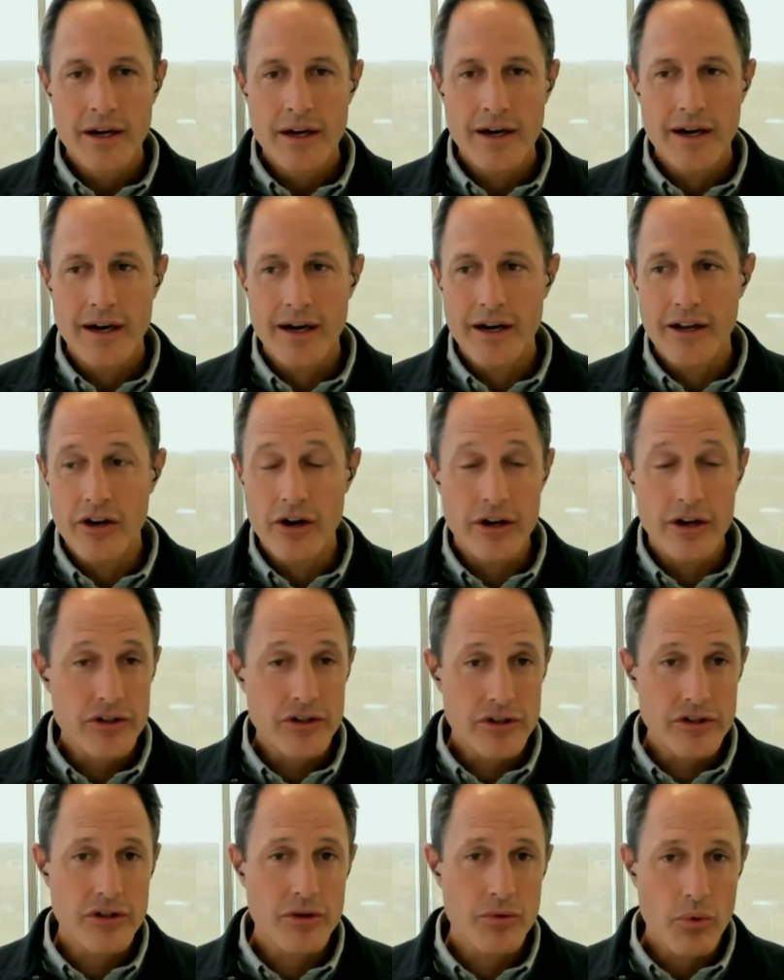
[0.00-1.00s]
uh, not
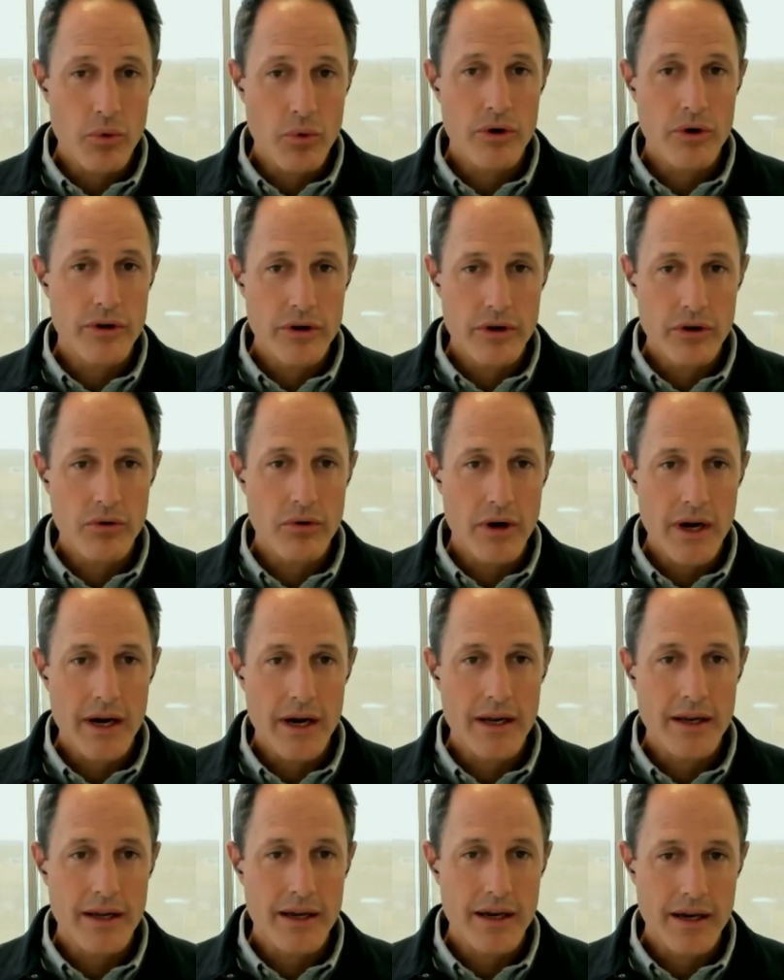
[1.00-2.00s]
just the war in
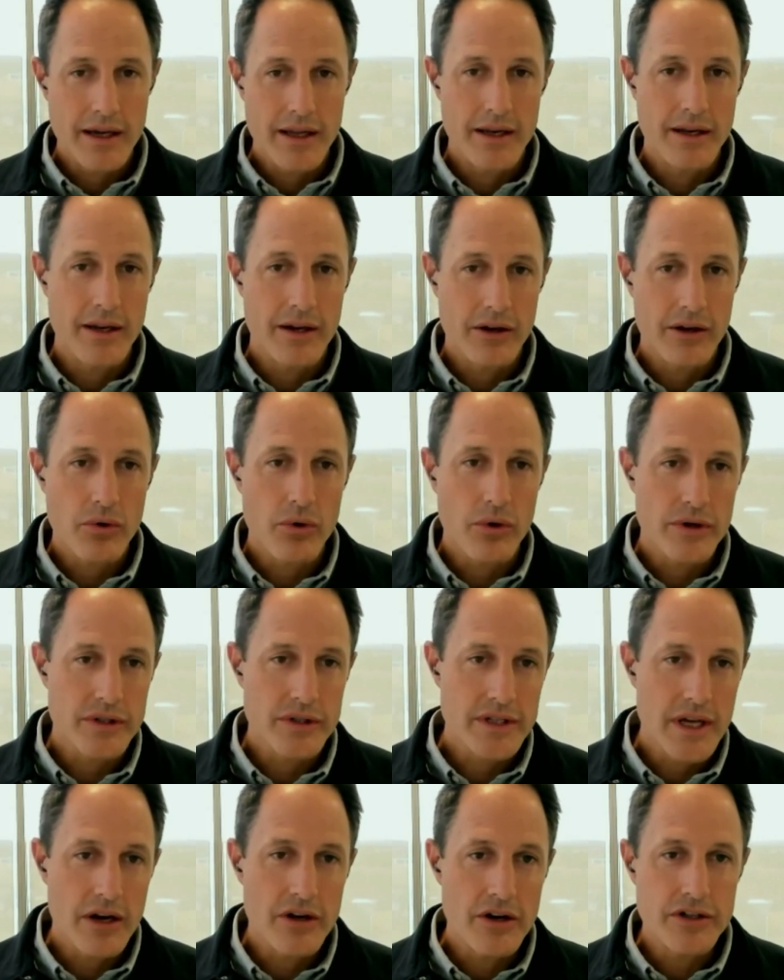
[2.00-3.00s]
Ukraine and of
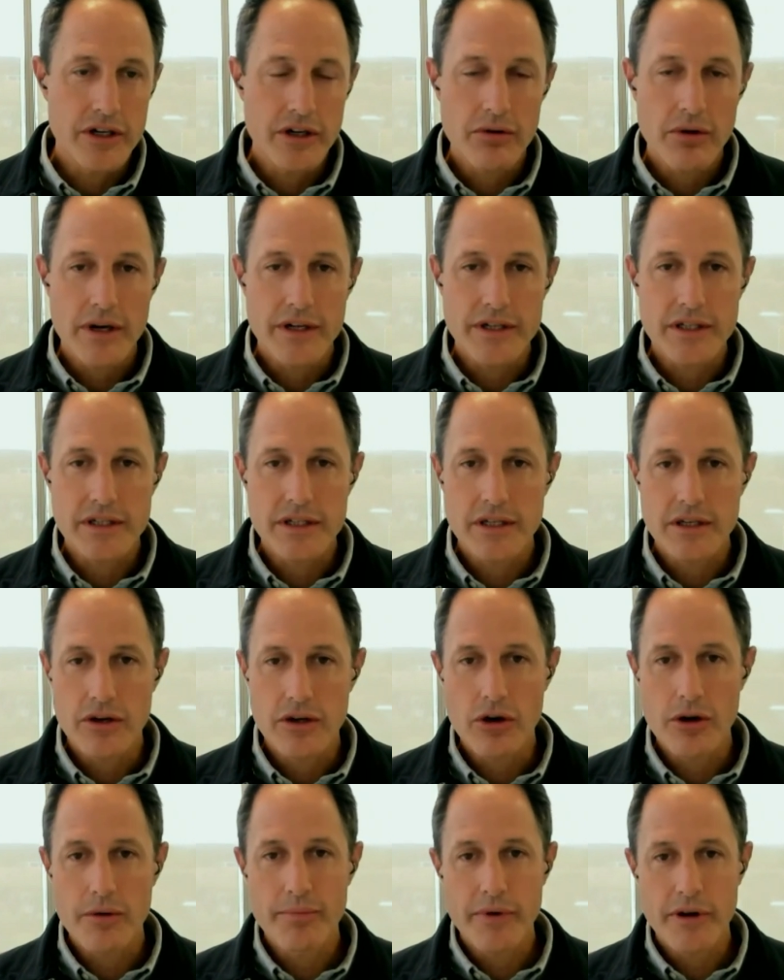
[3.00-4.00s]
course the energy crisis in
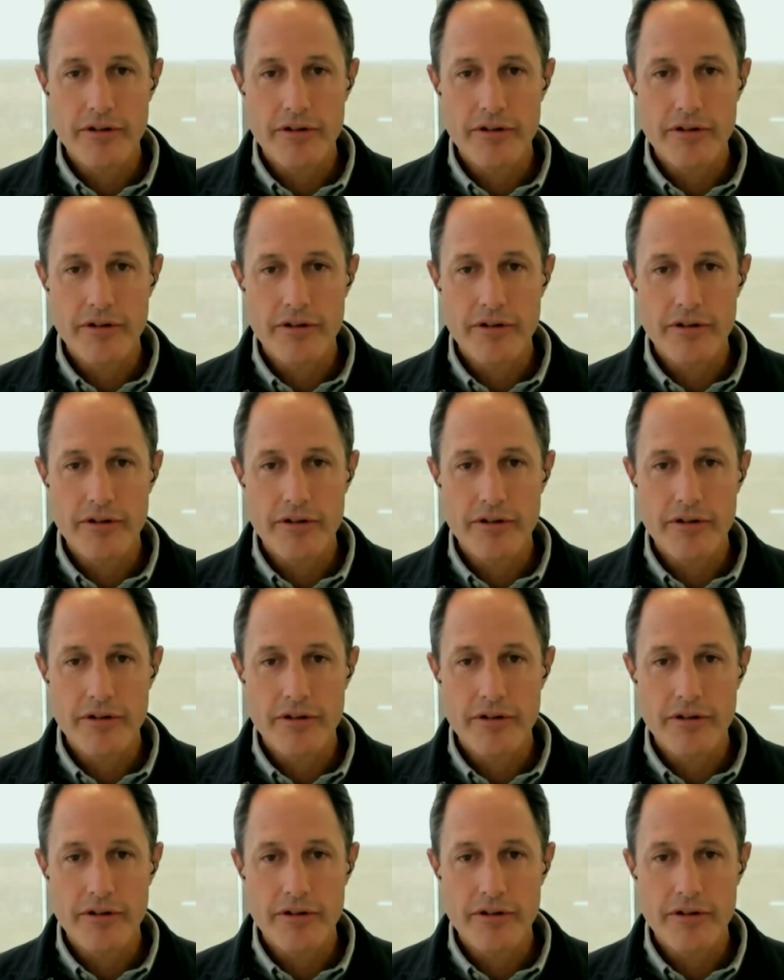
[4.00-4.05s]
Europe,